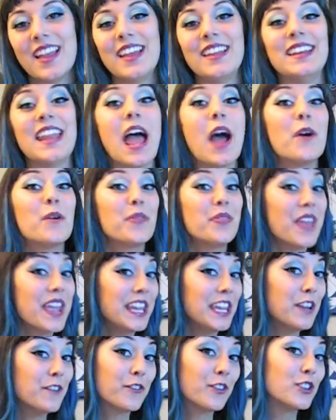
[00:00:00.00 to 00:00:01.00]
Now
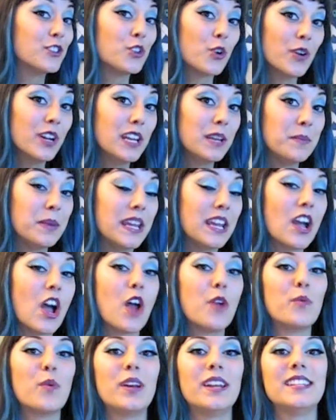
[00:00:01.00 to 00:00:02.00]
thank you for joining me
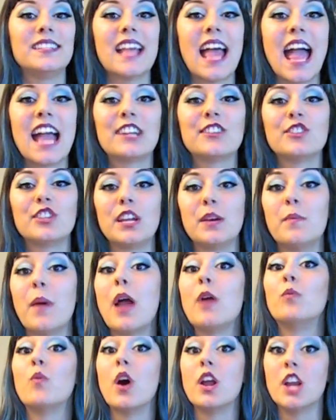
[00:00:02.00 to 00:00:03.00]
on what is actually
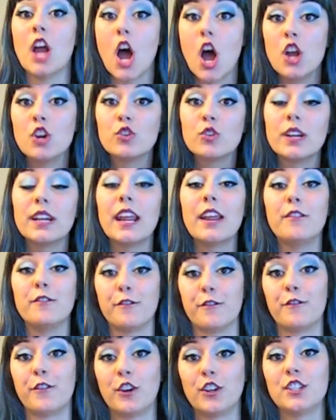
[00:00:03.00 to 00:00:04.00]
my one hundred and
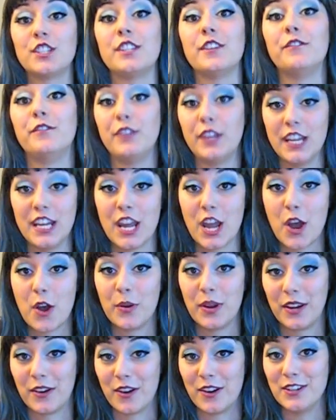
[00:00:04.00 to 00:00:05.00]
first
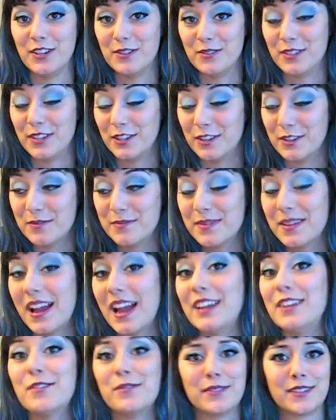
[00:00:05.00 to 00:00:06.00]
video here on YouTube.
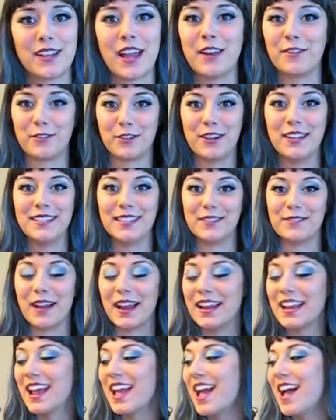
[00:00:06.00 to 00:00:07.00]
I know, it's kind of crazy,
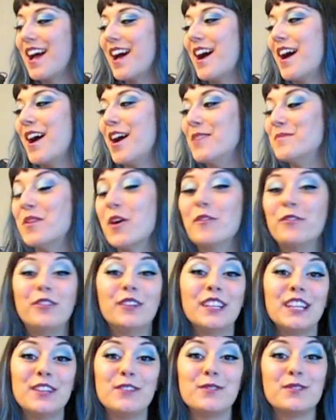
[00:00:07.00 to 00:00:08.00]
right? Um,
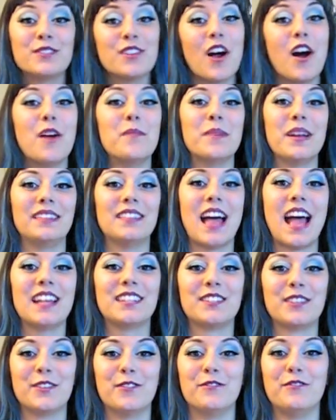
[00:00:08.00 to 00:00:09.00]
hopefully you saw my
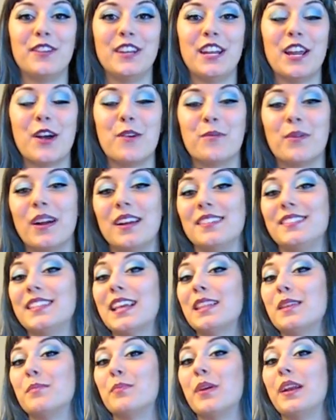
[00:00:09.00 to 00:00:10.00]
last little video where I
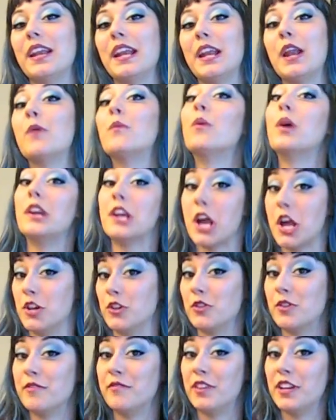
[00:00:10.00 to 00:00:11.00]
celebrated one
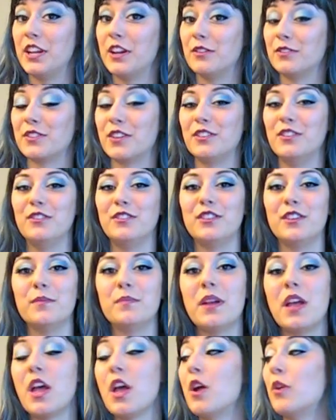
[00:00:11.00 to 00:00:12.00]
hundred videos on
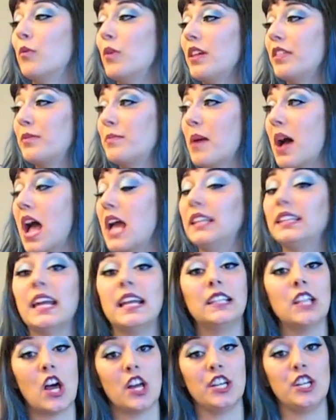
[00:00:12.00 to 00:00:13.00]
YouTube with my
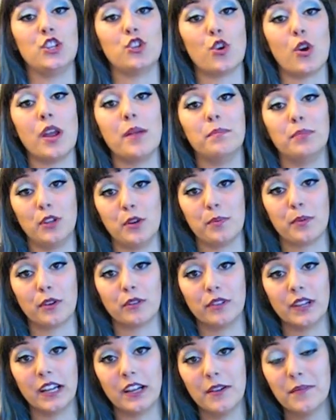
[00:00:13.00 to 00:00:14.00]
Leilani Joy
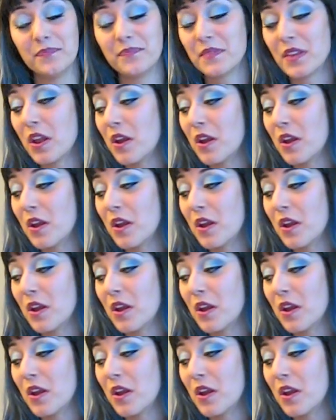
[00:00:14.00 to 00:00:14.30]
blooper reel.